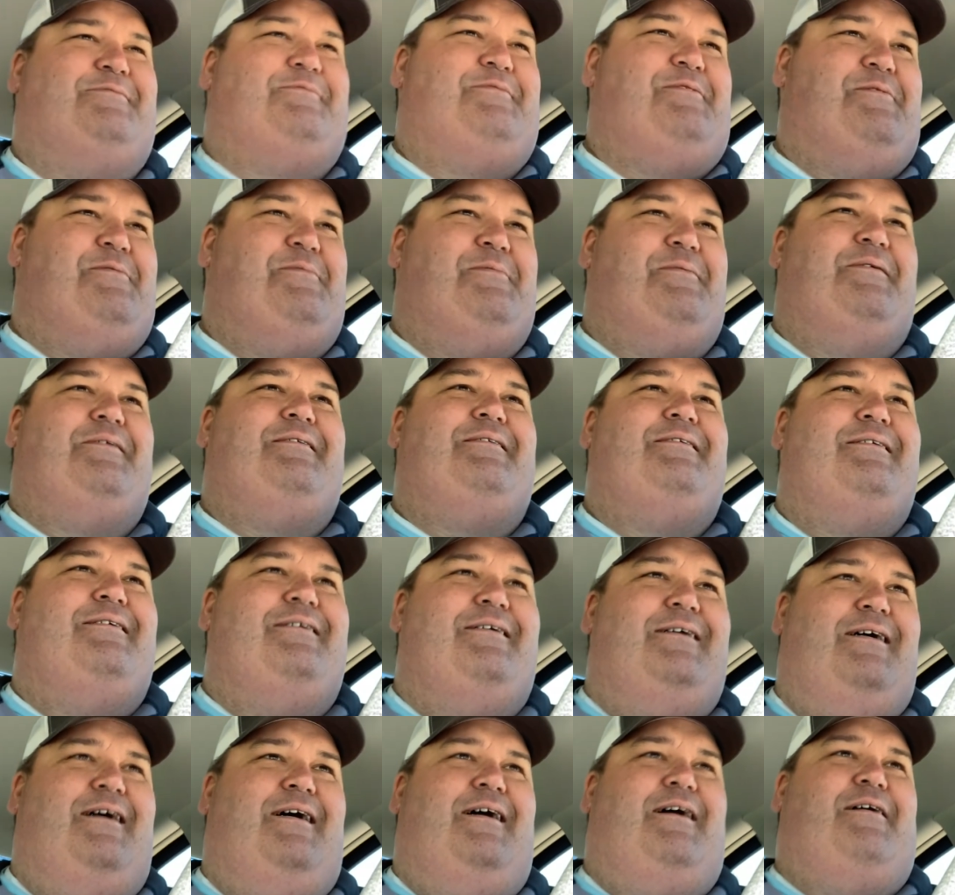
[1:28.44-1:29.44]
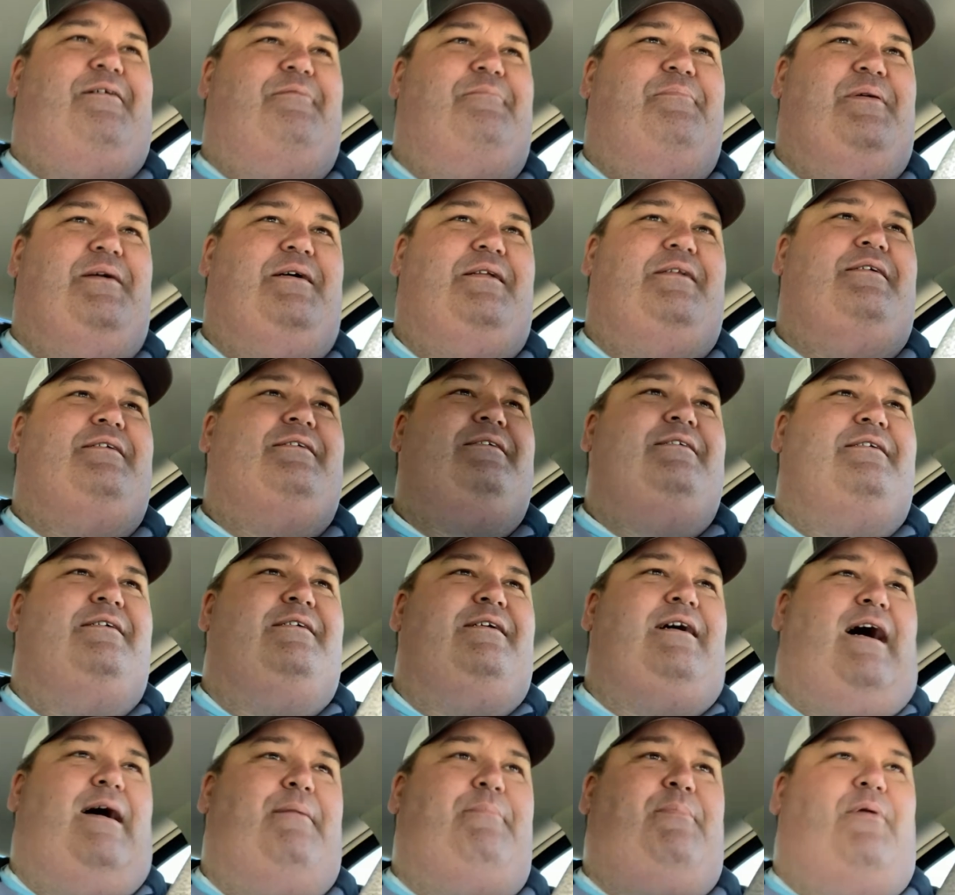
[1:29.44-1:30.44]
so, uh, but
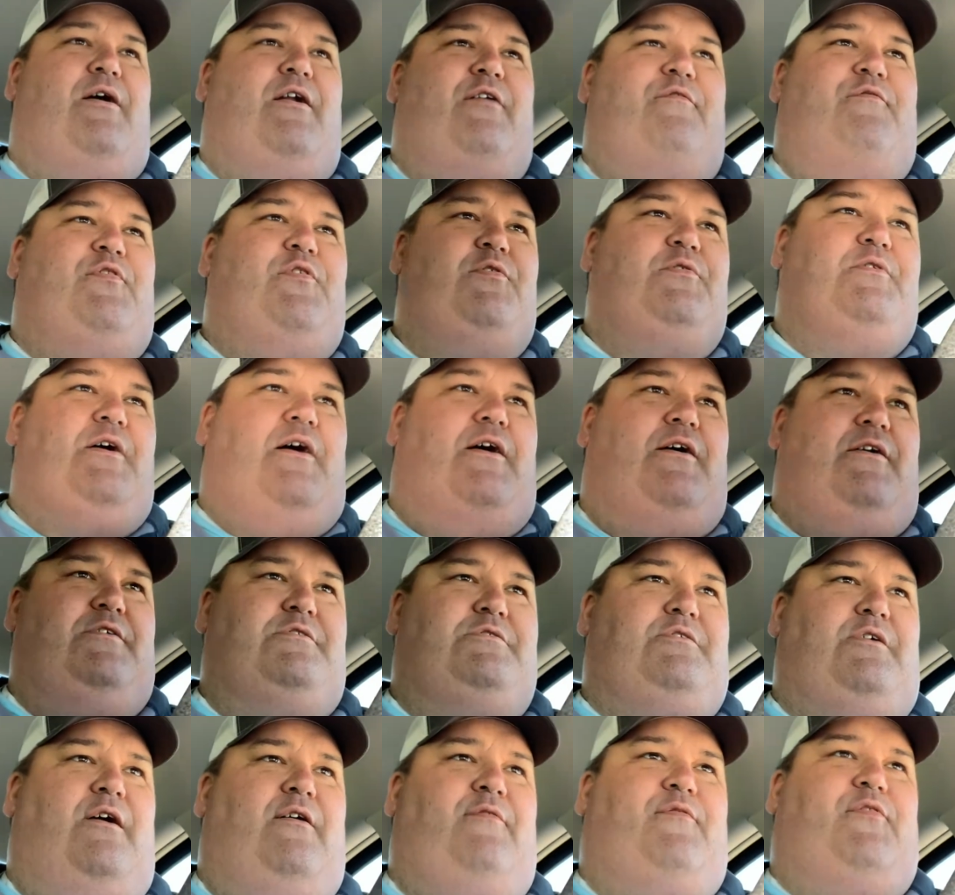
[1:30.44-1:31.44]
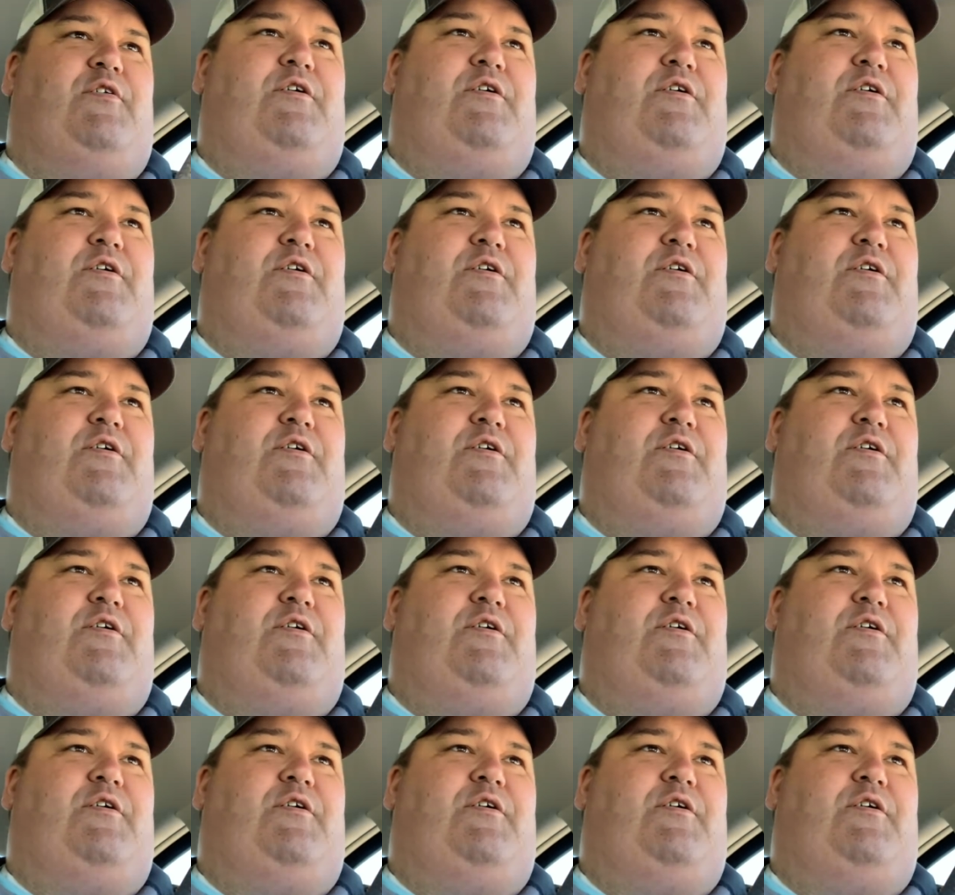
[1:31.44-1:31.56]
I bought a few dolls off